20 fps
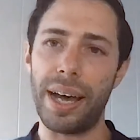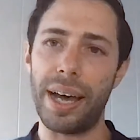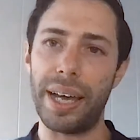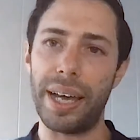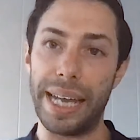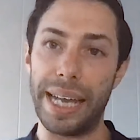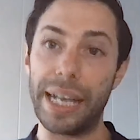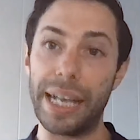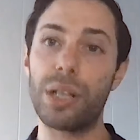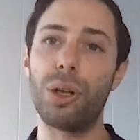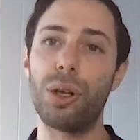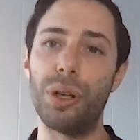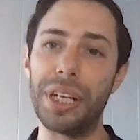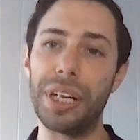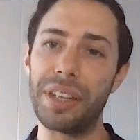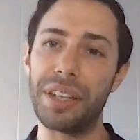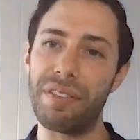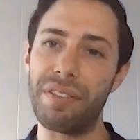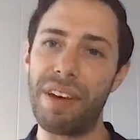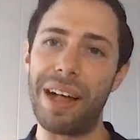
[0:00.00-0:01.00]
including
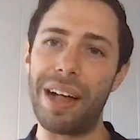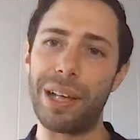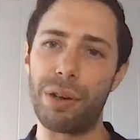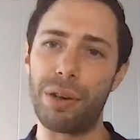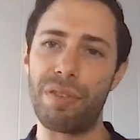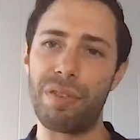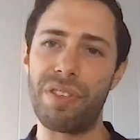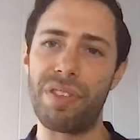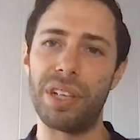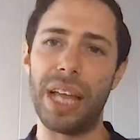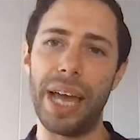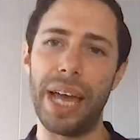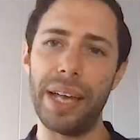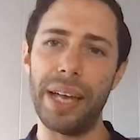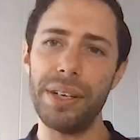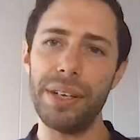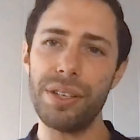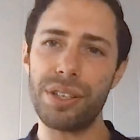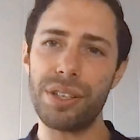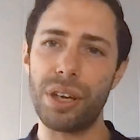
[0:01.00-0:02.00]
the value of the
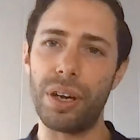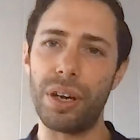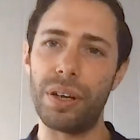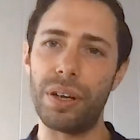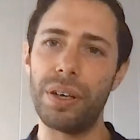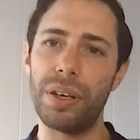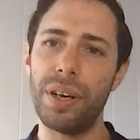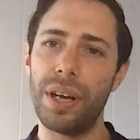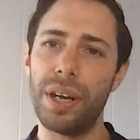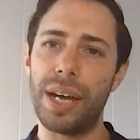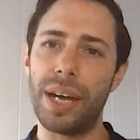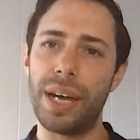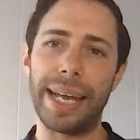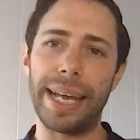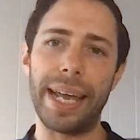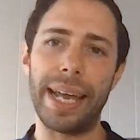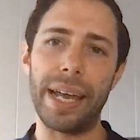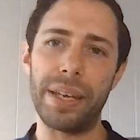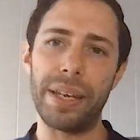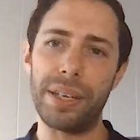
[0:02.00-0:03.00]
land. So
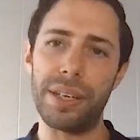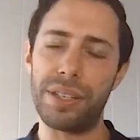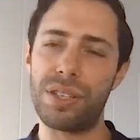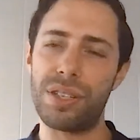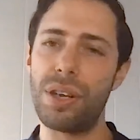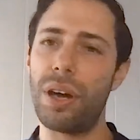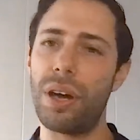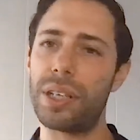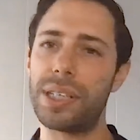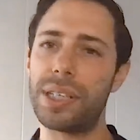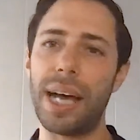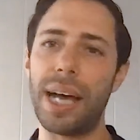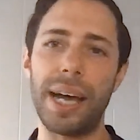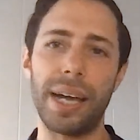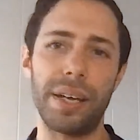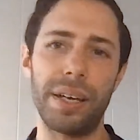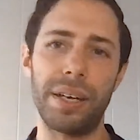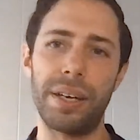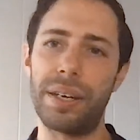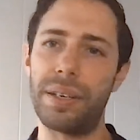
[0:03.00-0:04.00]
again, it's not
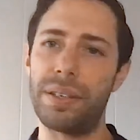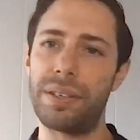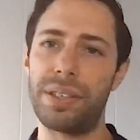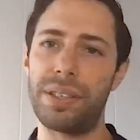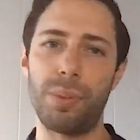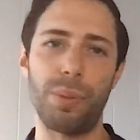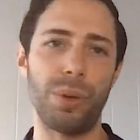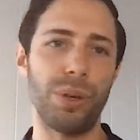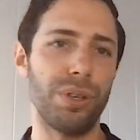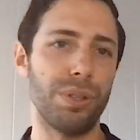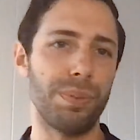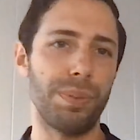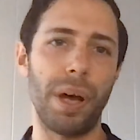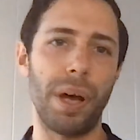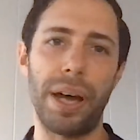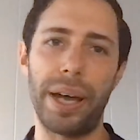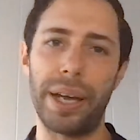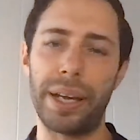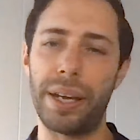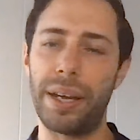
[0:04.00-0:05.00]
targeted at someone who's
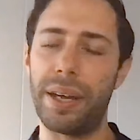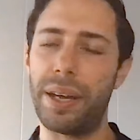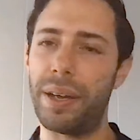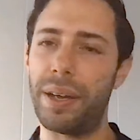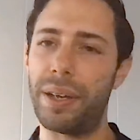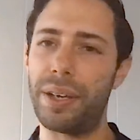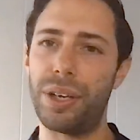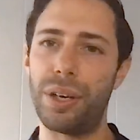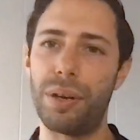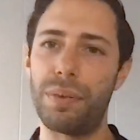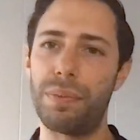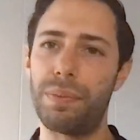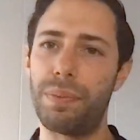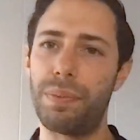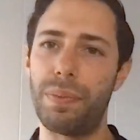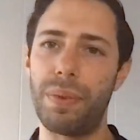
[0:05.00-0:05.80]
buying a